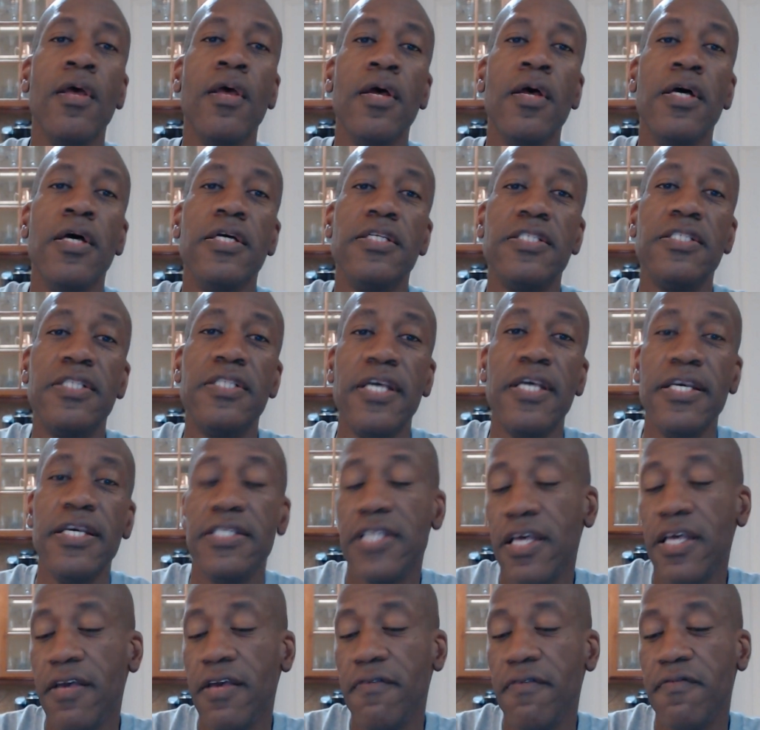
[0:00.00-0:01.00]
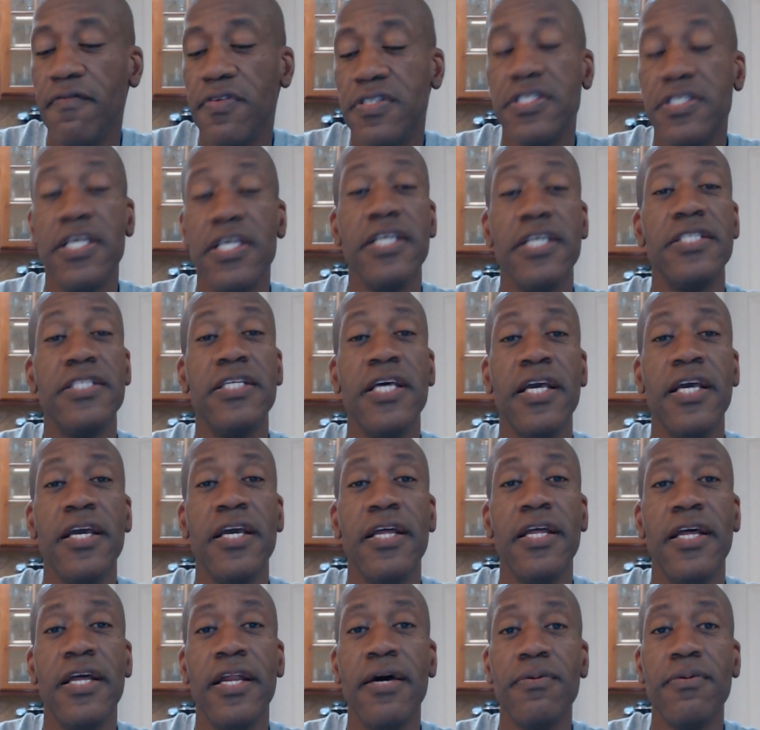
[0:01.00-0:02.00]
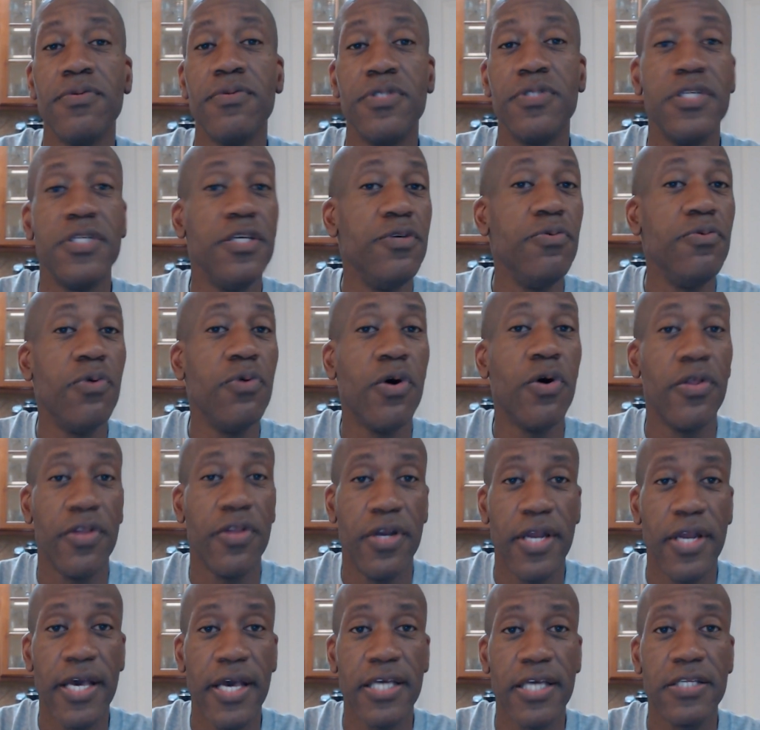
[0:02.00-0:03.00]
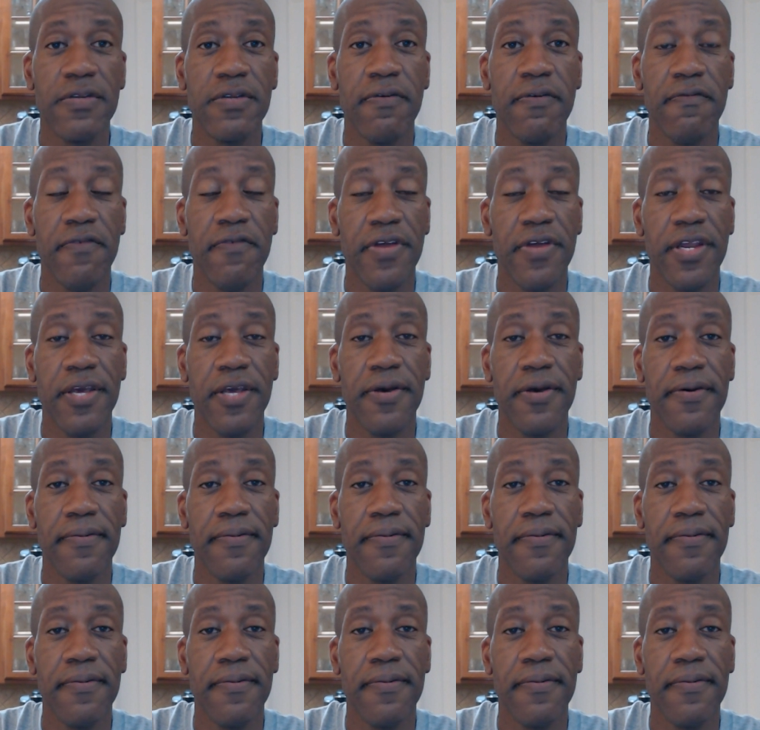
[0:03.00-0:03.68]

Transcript: Stay safe, stay sane, and I will see you on the next video.